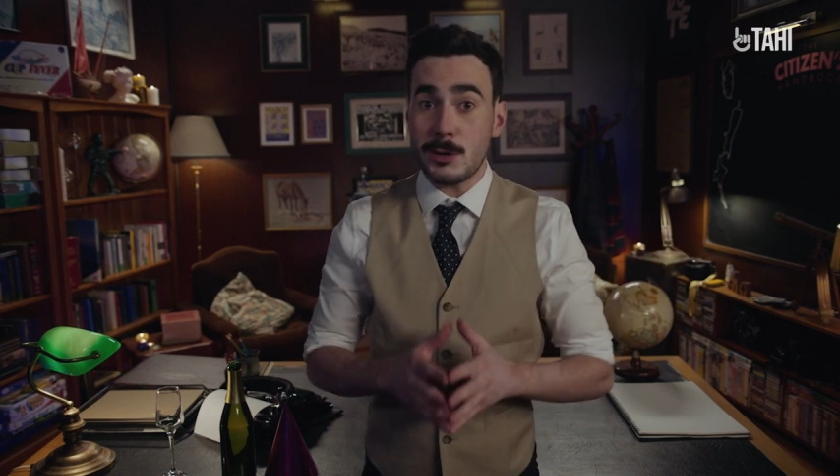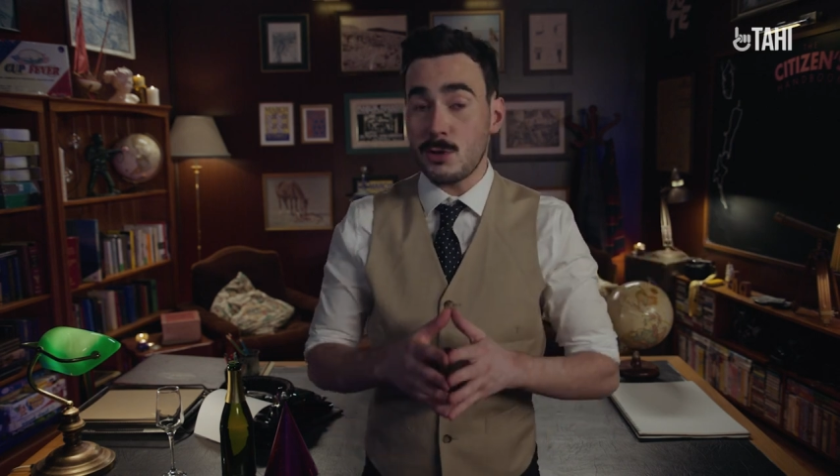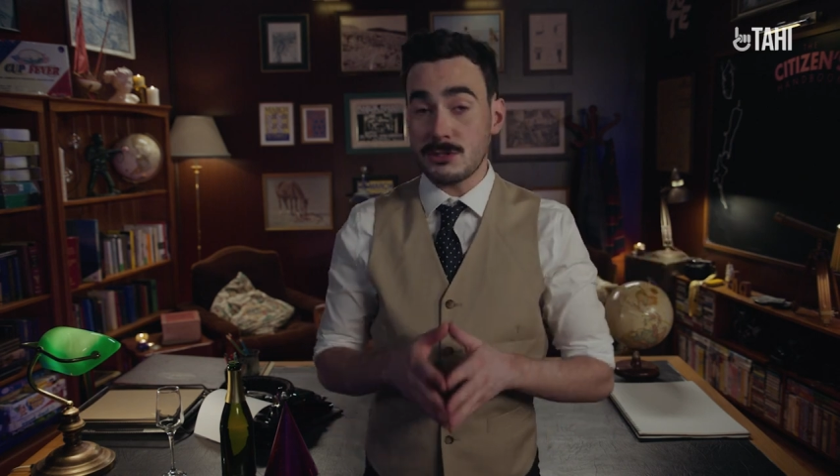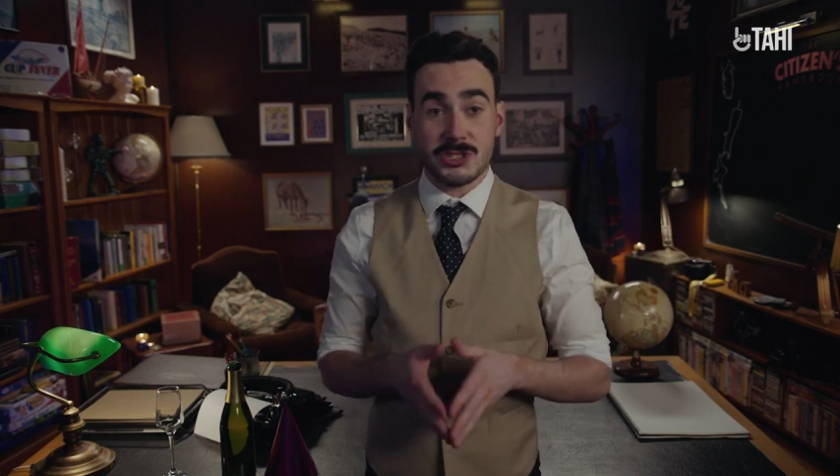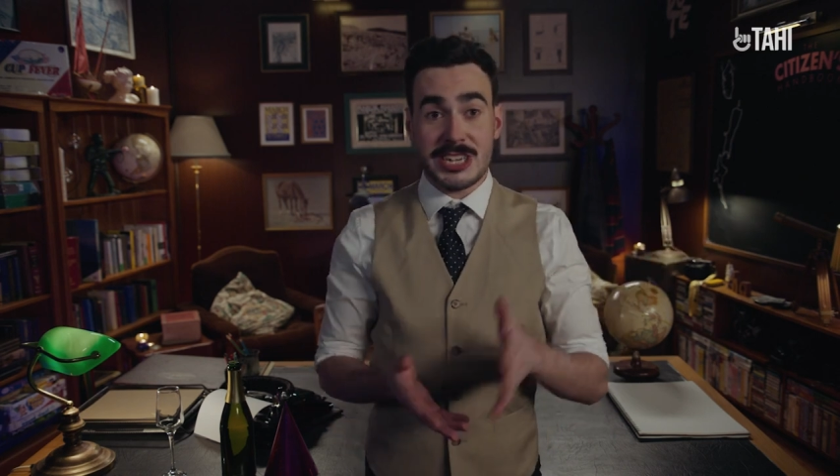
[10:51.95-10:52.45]

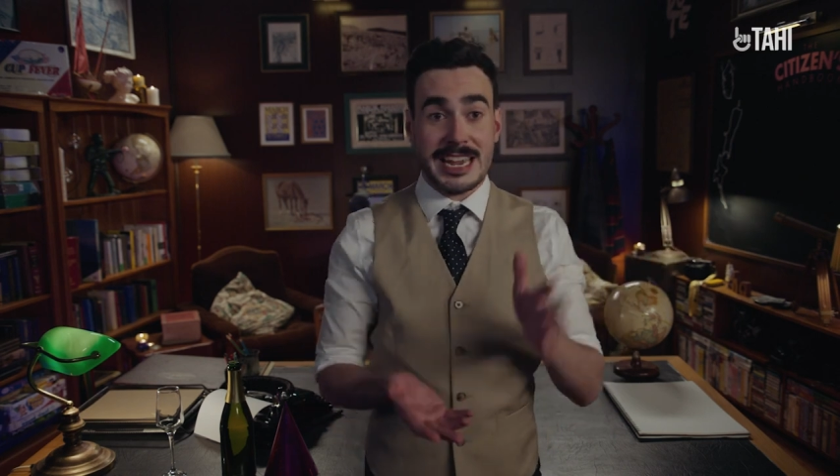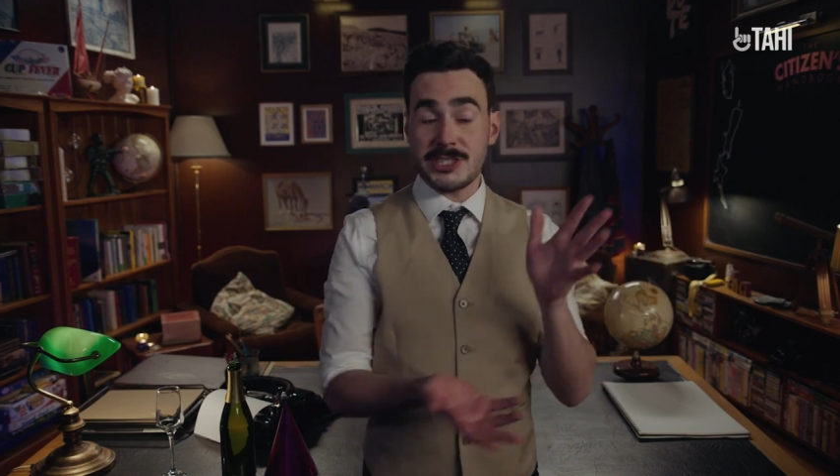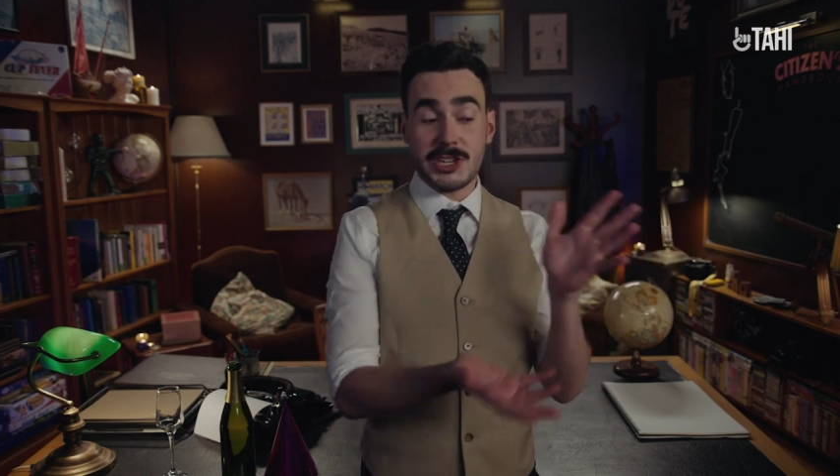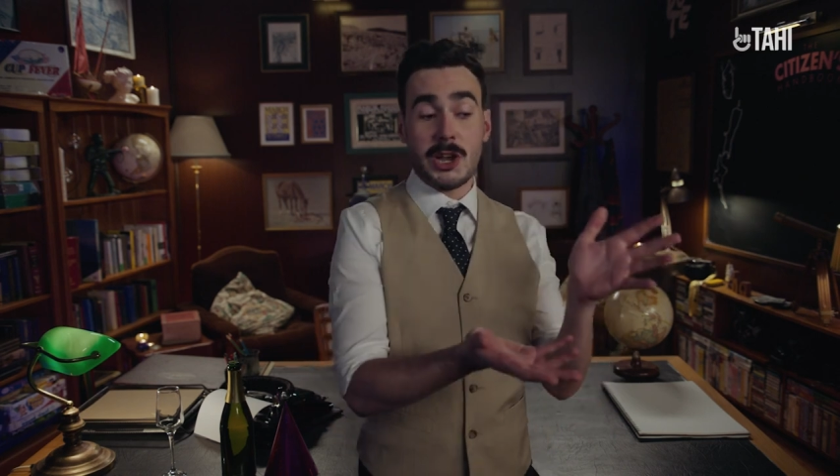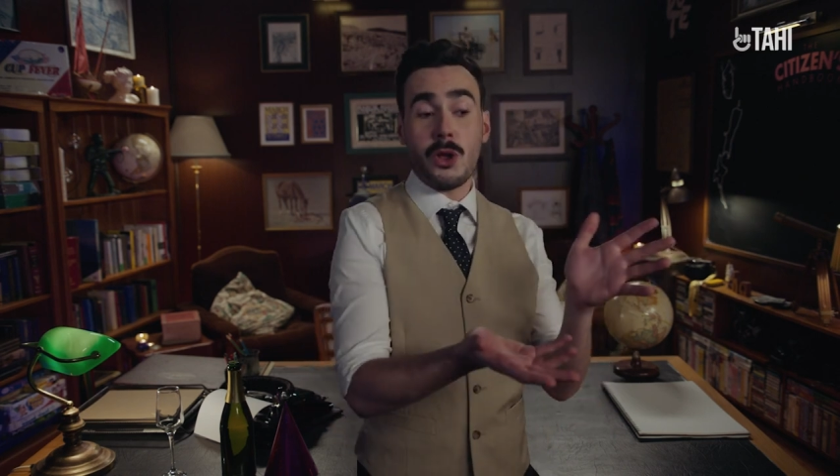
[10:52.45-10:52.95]
or
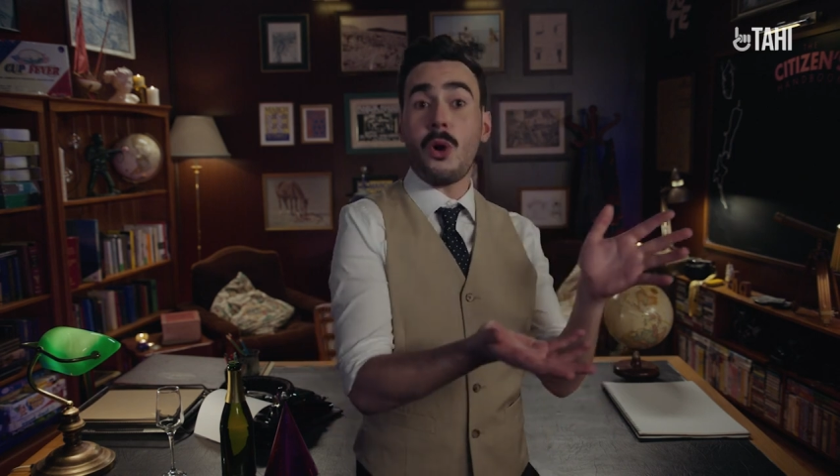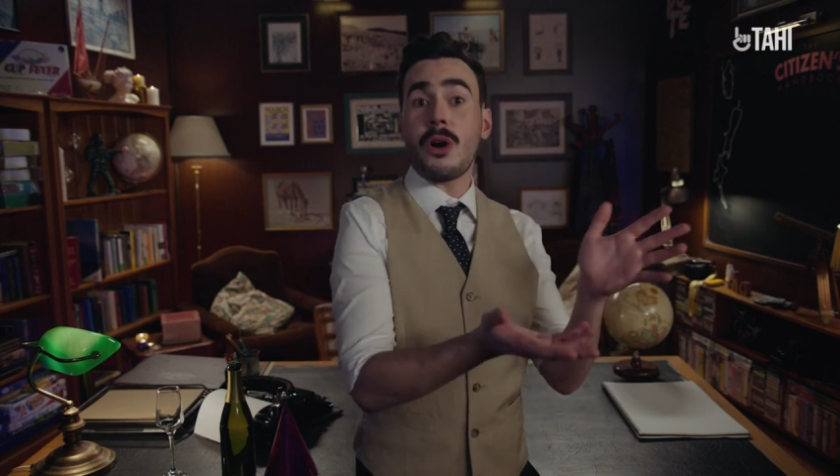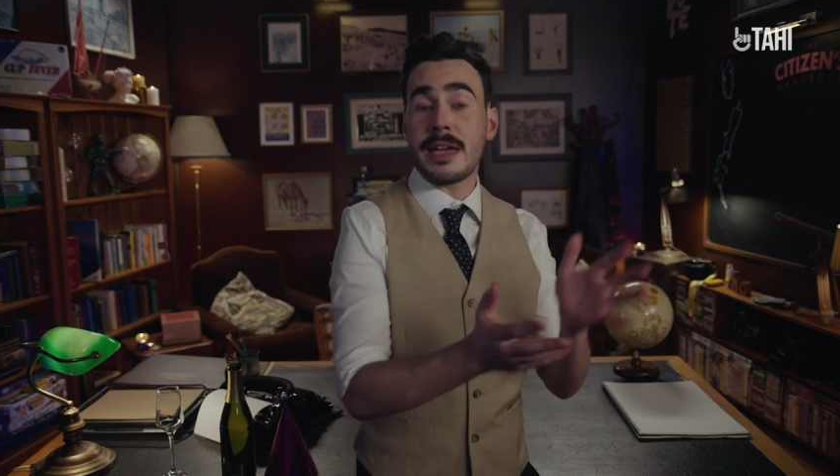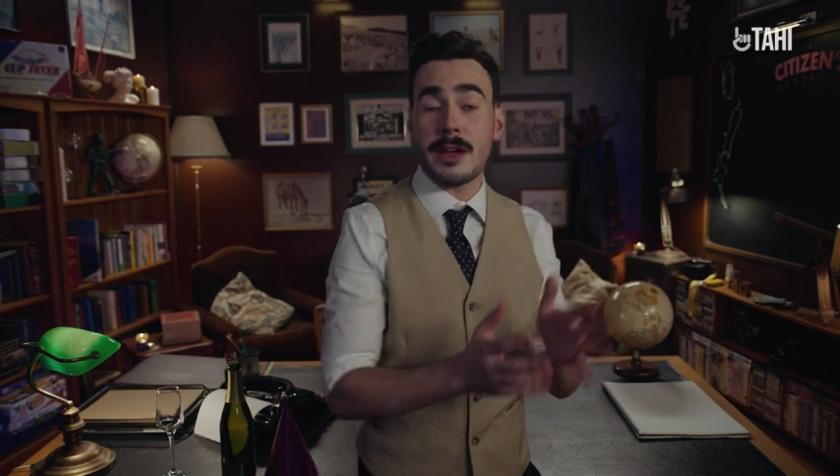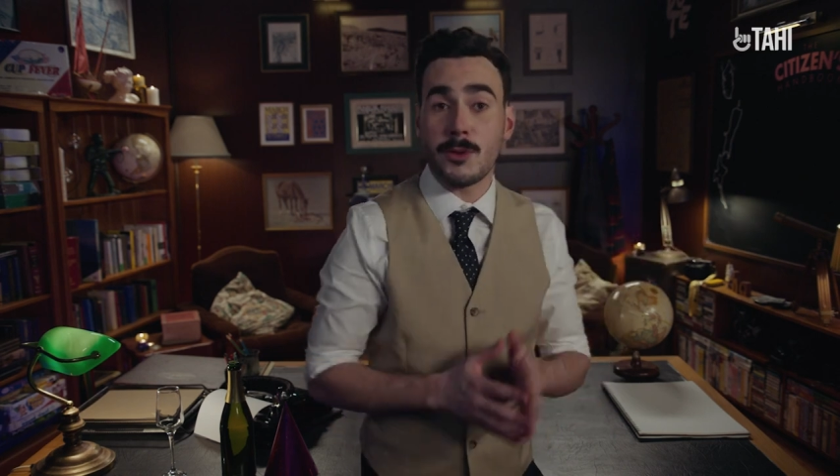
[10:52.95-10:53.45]
change a law
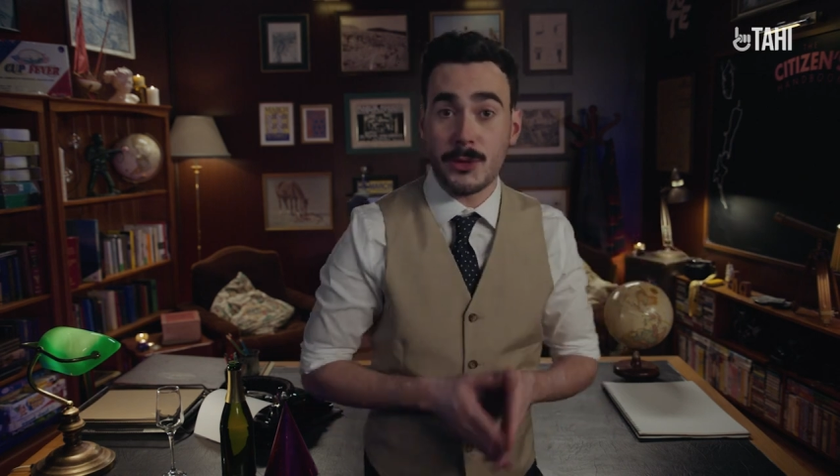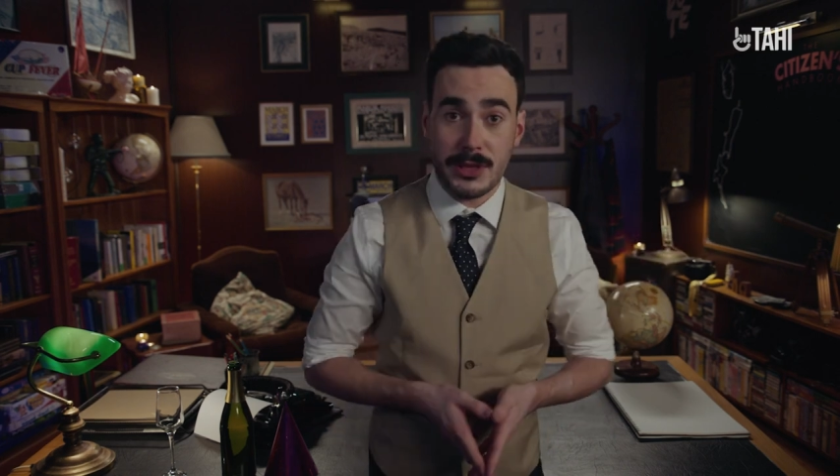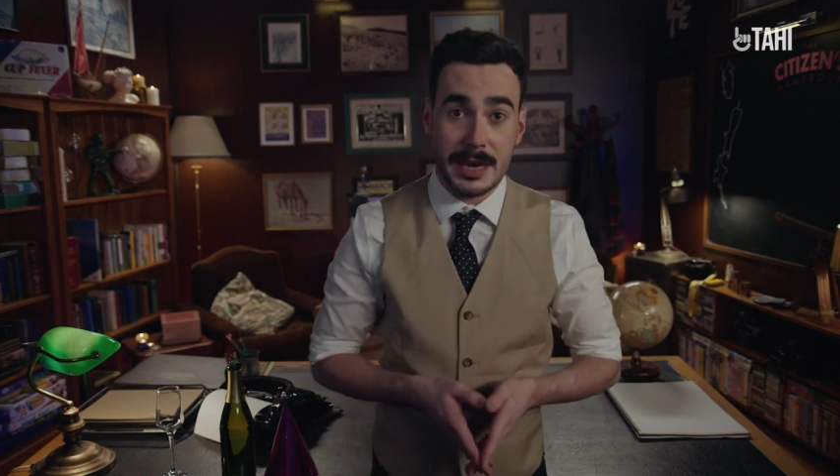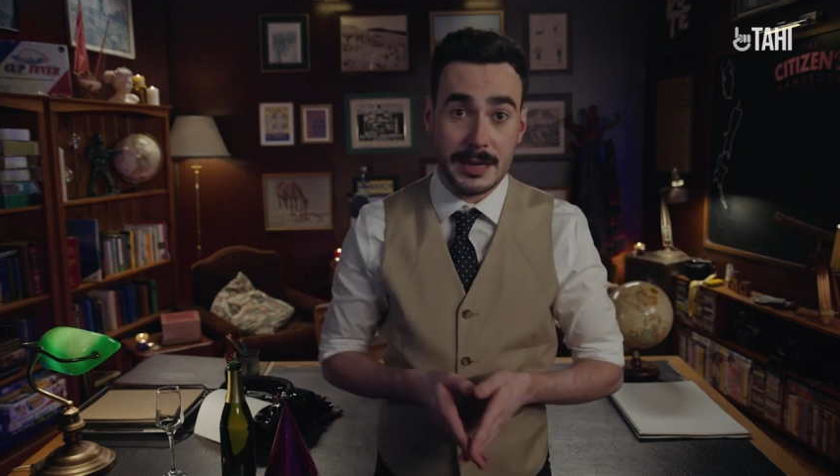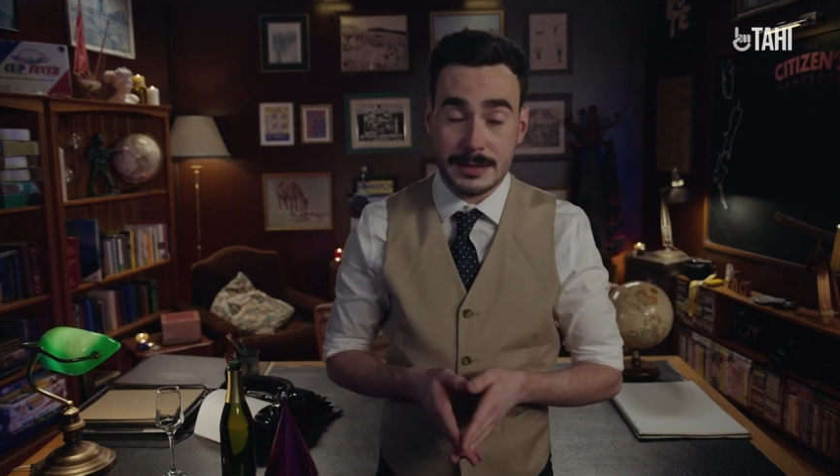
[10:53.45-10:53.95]
here or
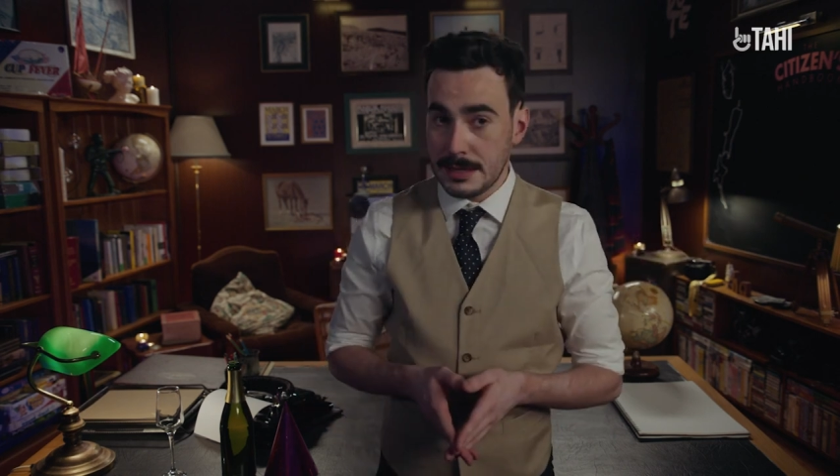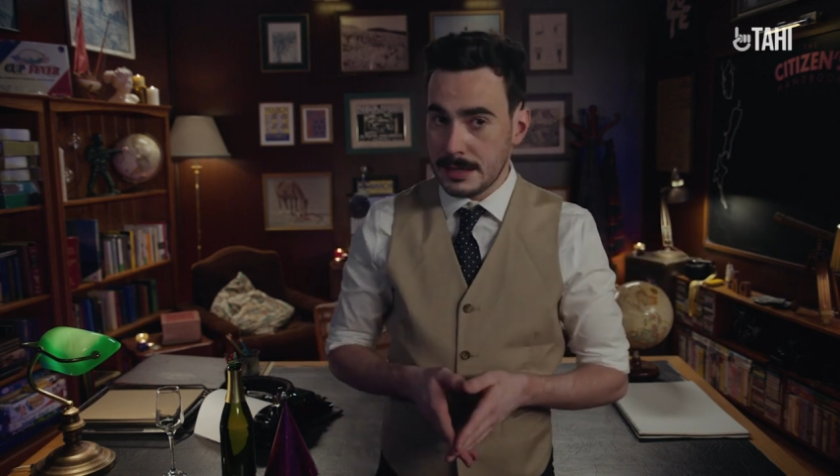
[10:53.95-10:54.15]
there,